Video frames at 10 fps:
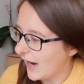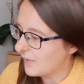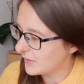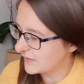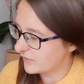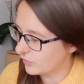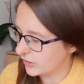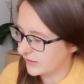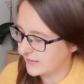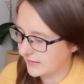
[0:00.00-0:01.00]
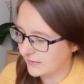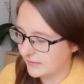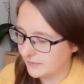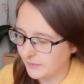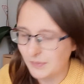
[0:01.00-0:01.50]
I mix the words,
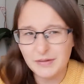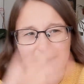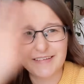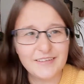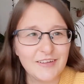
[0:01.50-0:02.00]
I mix the